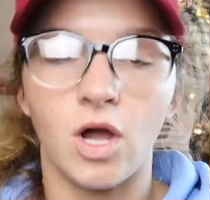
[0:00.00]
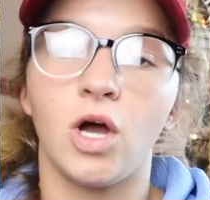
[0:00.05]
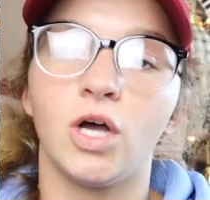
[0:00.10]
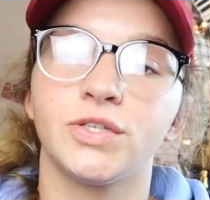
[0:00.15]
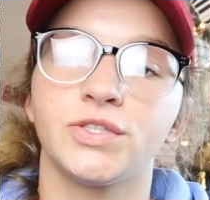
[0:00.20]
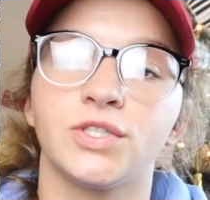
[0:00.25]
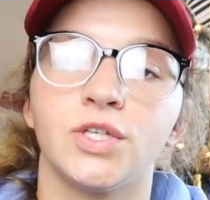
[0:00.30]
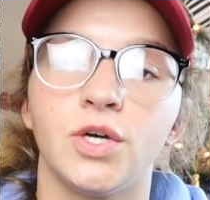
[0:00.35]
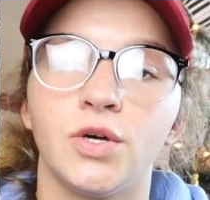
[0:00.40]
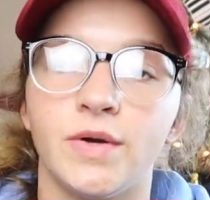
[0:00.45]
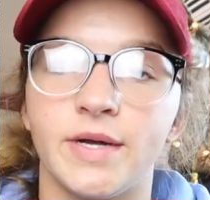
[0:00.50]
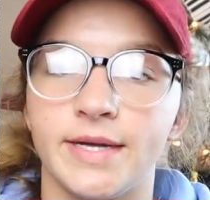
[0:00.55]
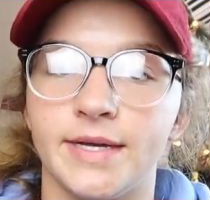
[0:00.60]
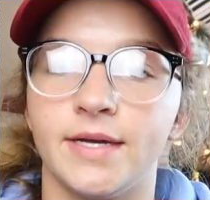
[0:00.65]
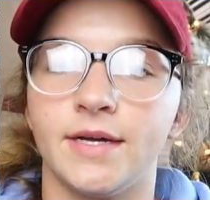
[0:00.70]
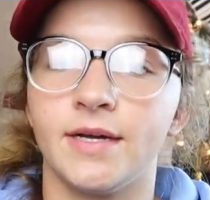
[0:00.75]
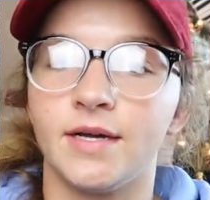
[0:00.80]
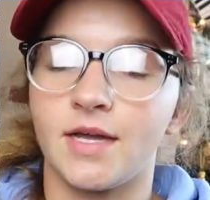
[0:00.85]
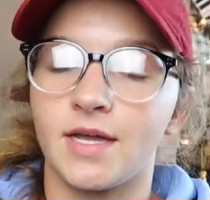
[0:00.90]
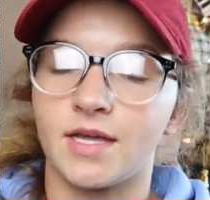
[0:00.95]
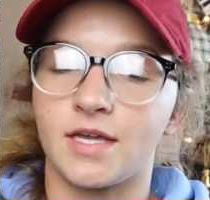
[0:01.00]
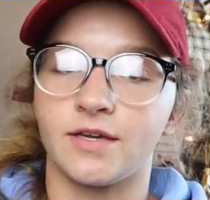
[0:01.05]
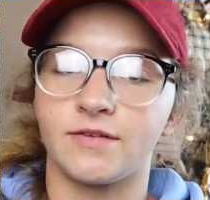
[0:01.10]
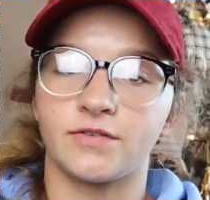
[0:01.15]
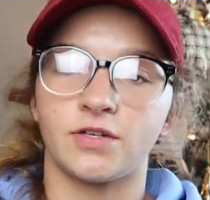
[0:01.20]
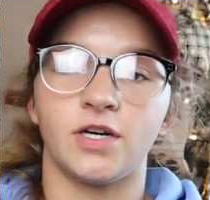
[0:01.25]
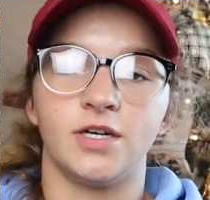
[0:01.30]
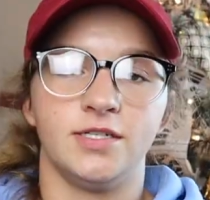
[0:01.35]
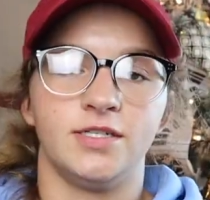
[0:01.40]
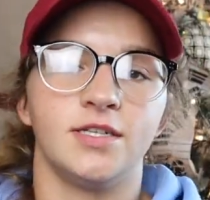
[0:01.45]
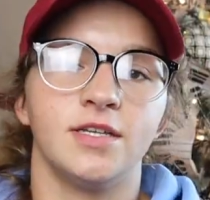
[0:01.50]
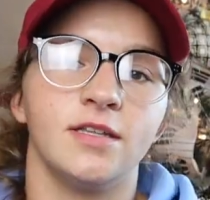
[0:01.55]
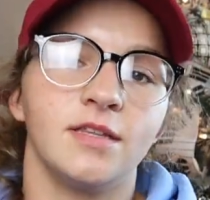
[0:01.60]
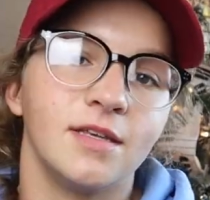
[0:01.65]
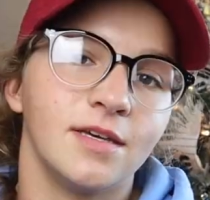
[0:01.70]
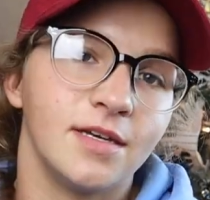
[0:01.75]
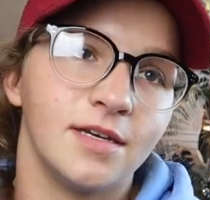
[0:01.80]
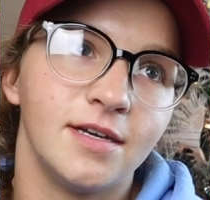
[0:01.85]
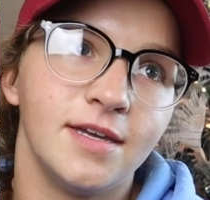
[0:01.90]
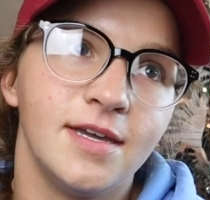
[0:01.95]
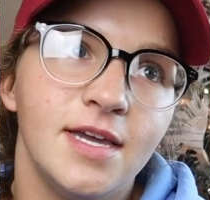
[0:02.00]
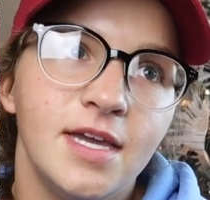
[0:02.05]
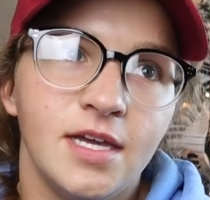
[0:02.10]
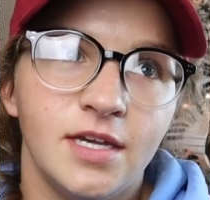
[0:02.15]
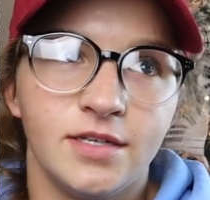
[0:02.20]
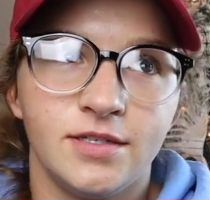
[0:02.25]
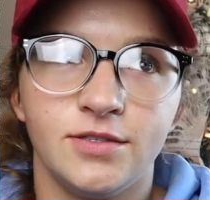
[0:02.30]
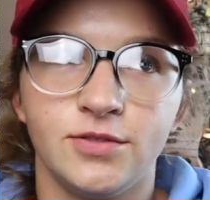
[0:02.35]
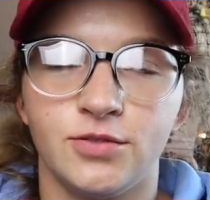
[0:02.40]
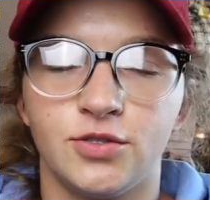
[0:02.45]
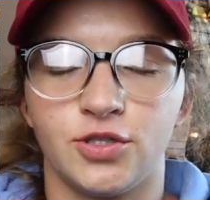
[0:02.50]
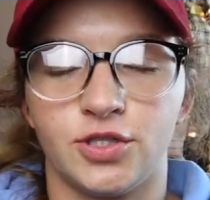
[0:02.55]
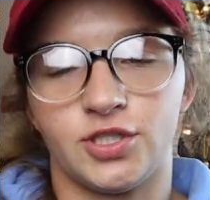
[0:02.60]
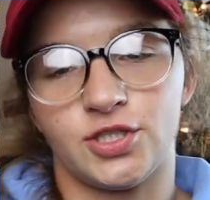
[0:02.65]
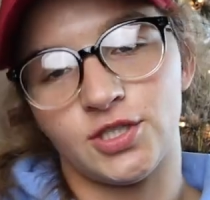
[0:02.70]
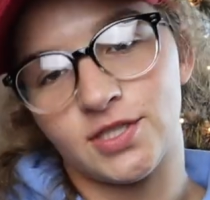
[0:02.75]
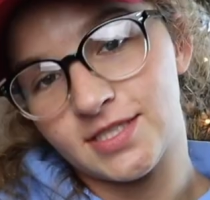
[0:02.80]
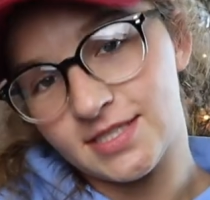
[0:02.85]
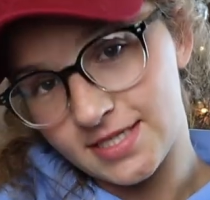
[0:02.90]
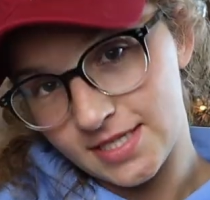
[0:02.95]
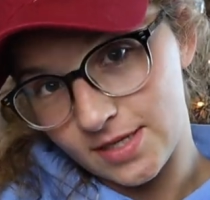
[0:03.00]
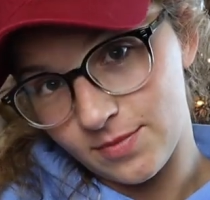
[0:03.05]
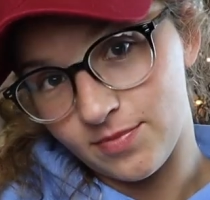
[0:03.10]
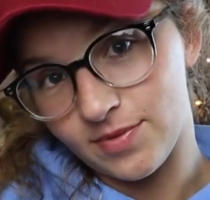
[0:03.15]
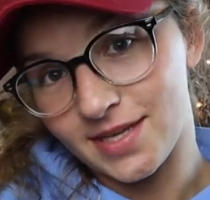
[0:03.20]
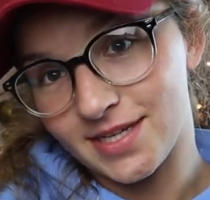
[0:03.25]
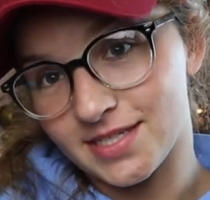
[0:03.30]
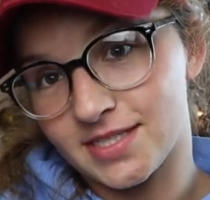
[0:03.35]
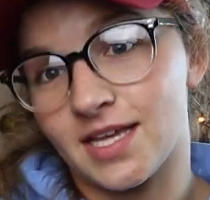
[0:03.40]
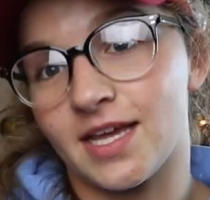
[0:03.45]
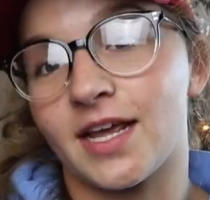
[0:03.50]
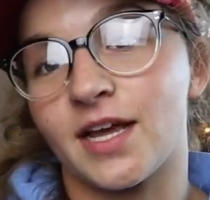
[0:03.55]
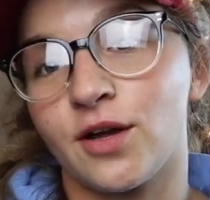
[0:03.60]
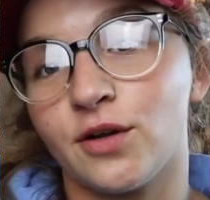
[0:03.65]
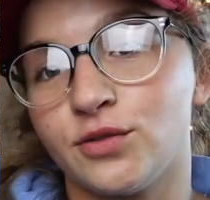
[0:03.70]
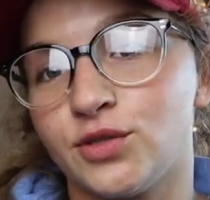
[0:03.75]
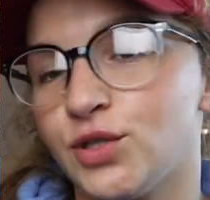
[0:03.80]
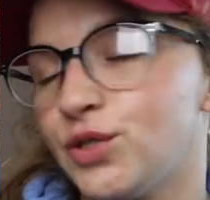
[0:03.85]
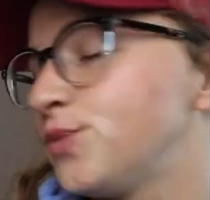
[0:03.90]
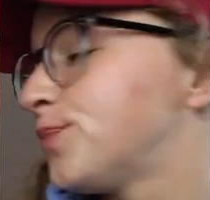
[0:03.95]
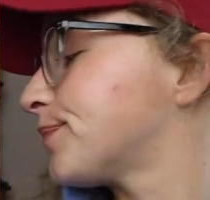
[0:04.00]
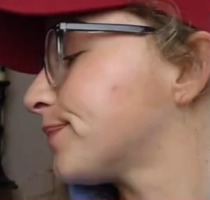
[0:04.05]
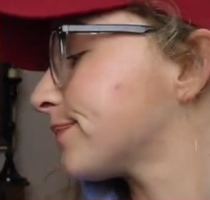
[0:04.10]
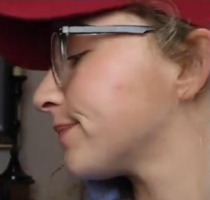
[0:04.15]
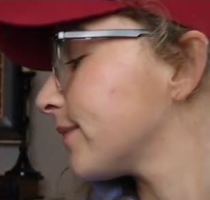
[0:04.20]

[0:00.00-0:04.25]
Also a, uh, a gift card to the nutrition tea place that I go to.